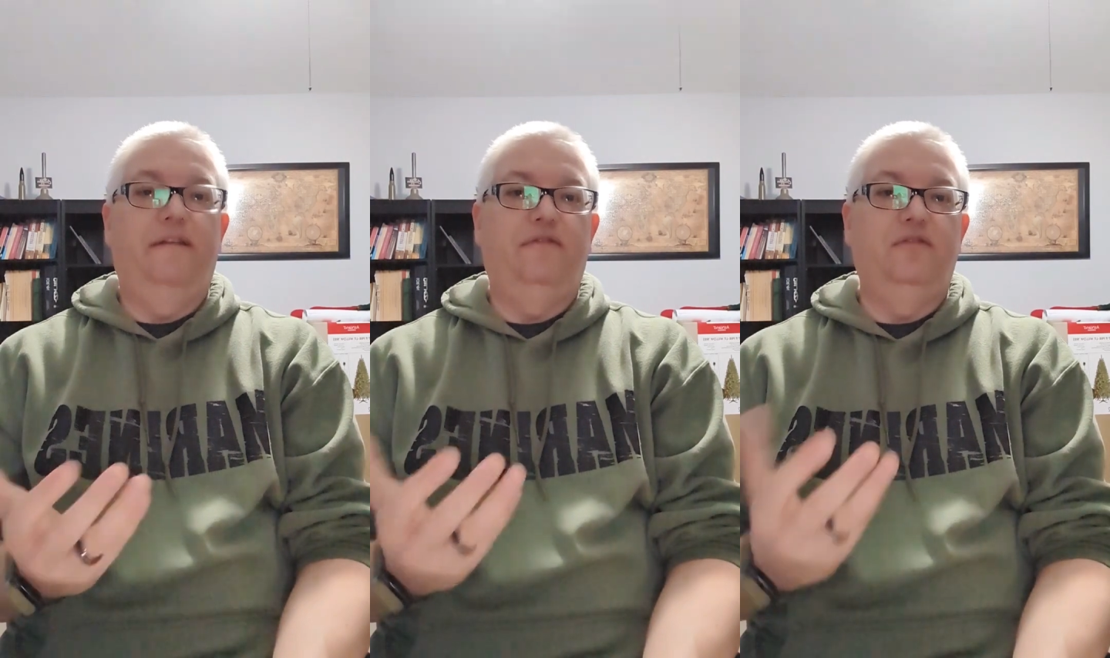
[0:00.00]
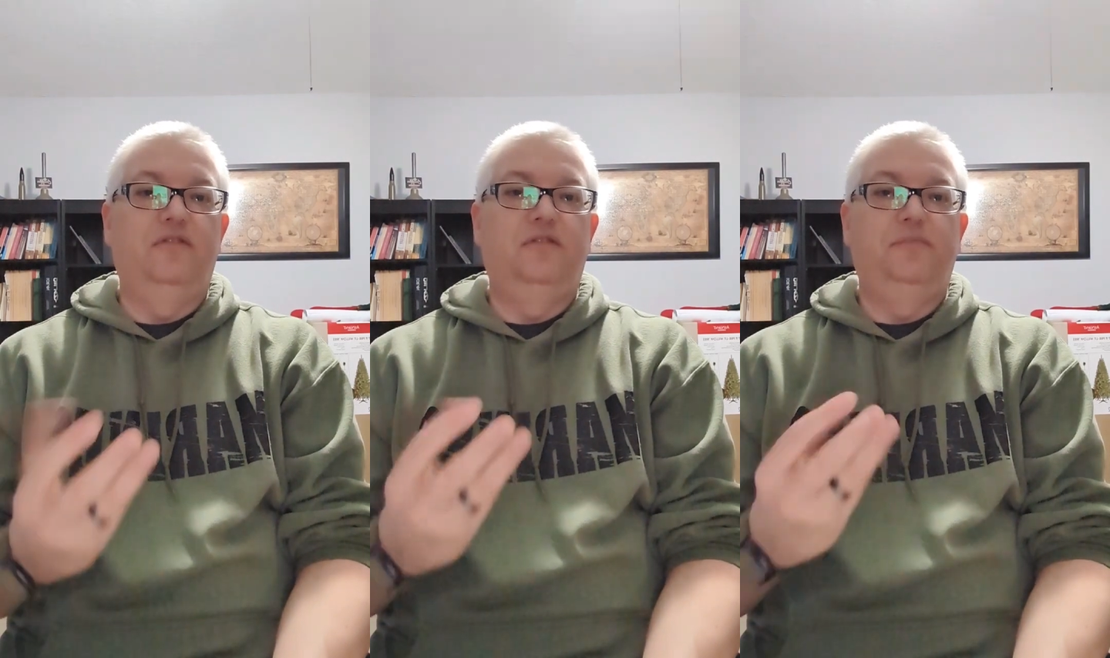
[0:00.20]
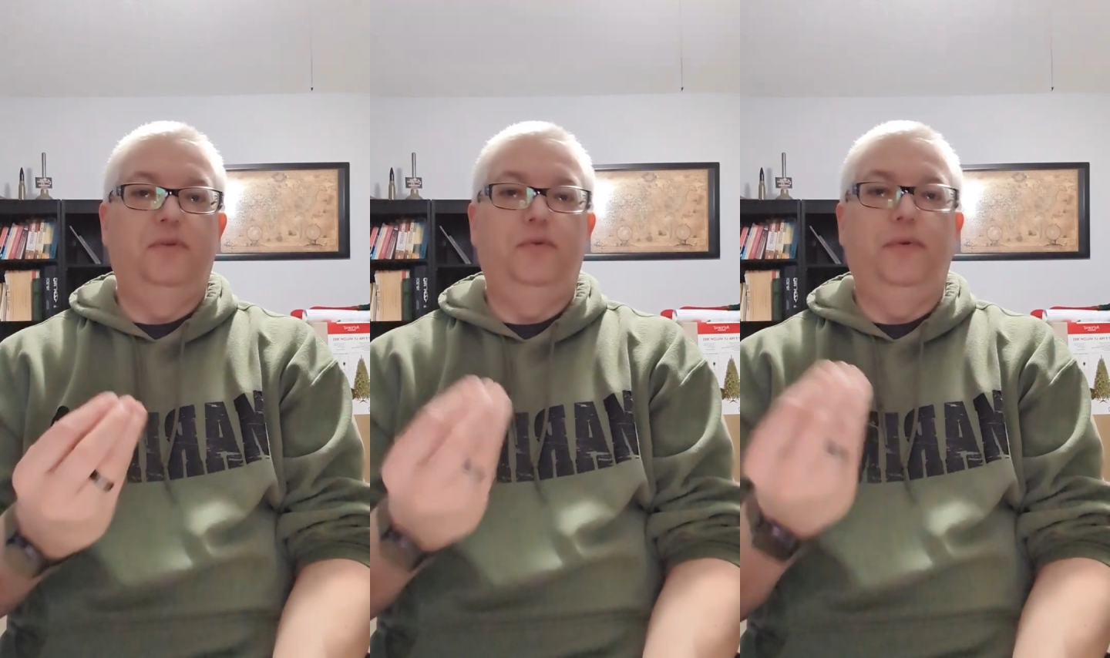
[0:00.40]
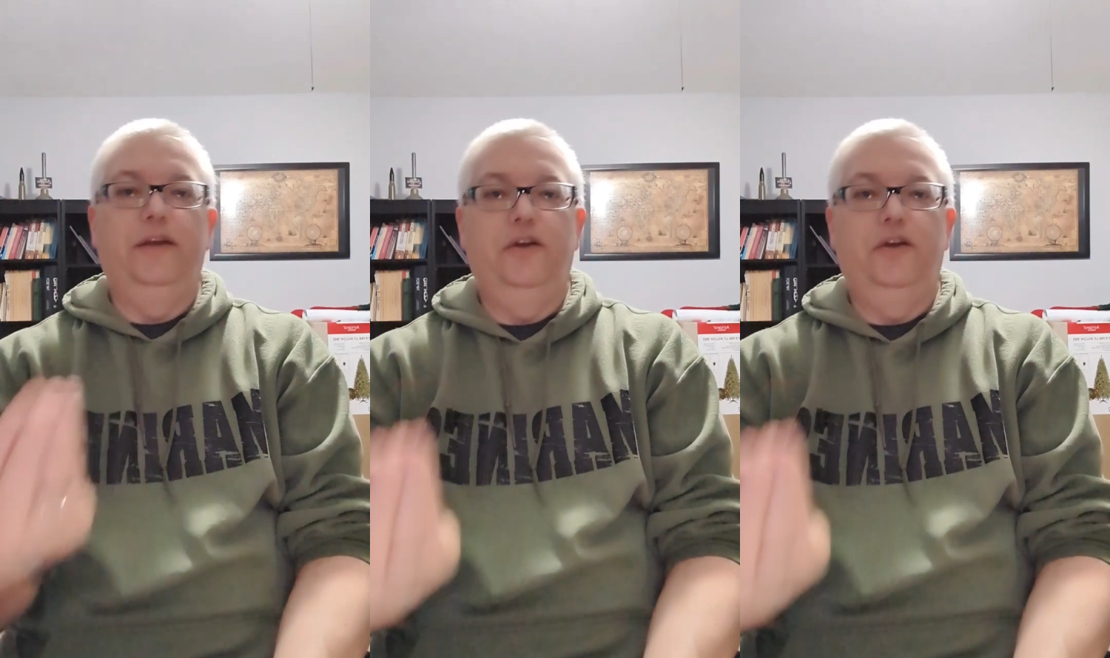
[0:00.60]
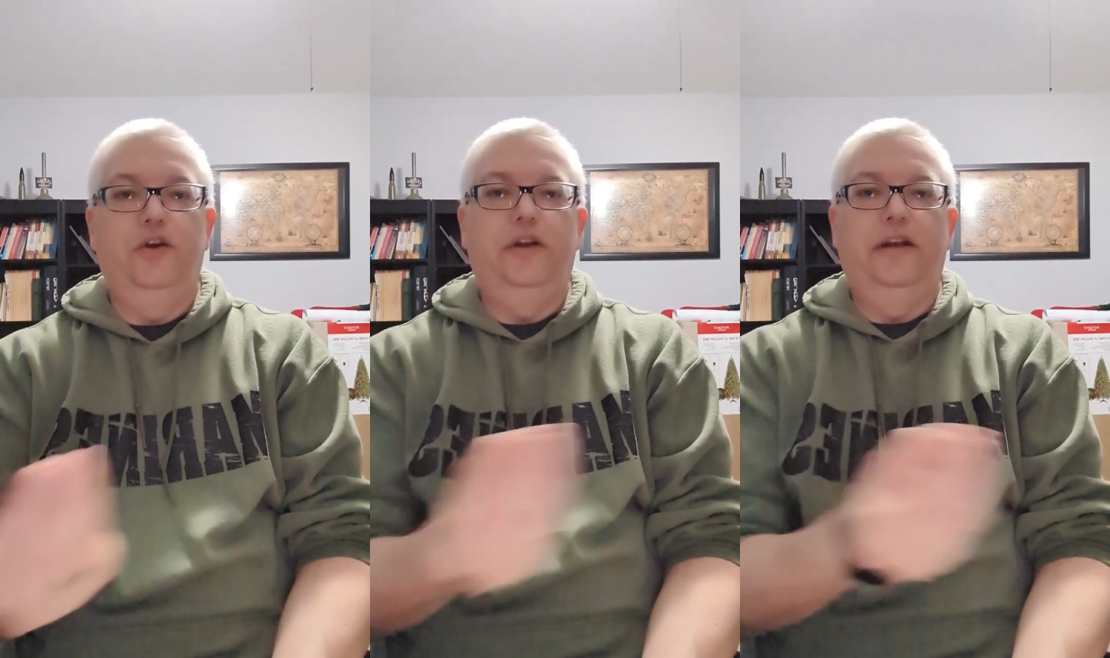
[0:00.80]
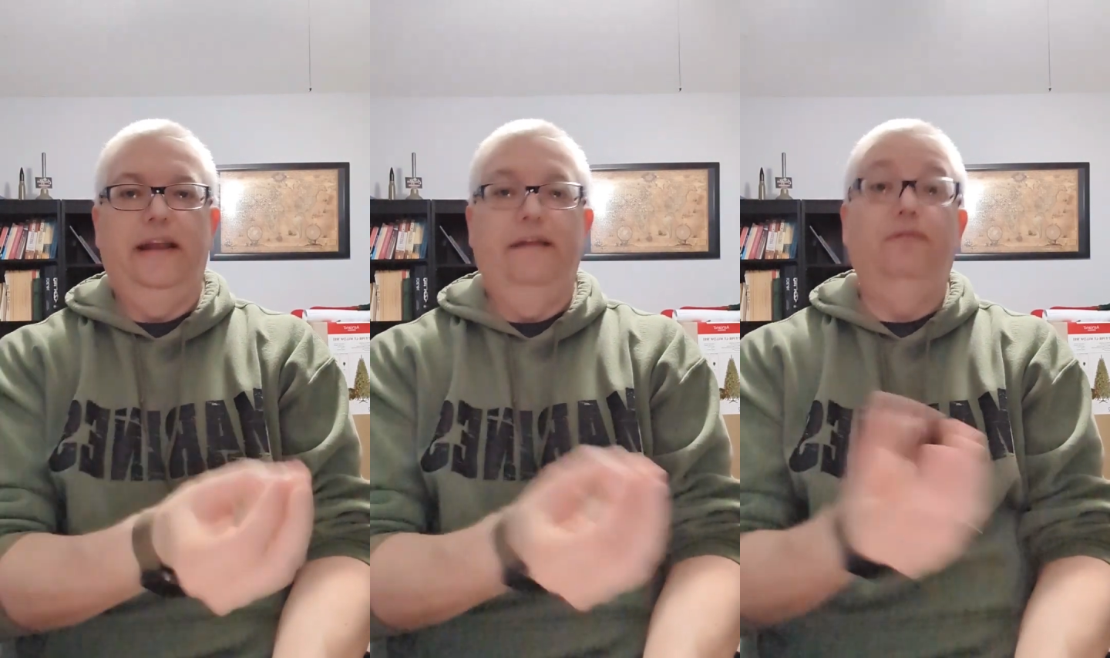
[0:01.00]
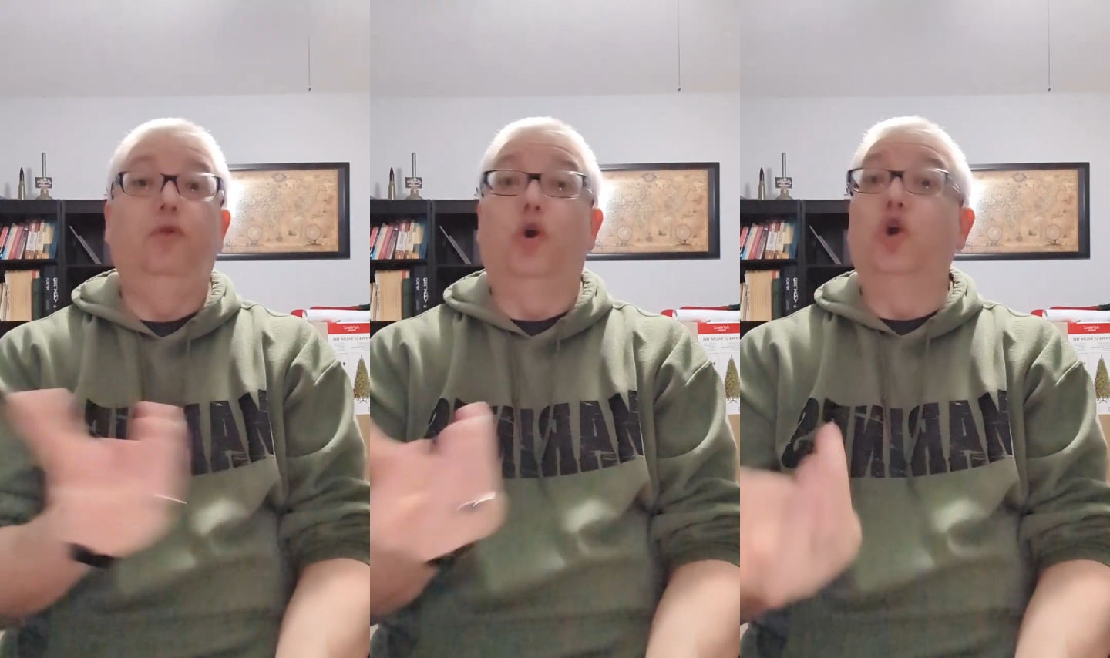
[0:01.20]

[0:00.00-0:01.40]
difference between good and evil,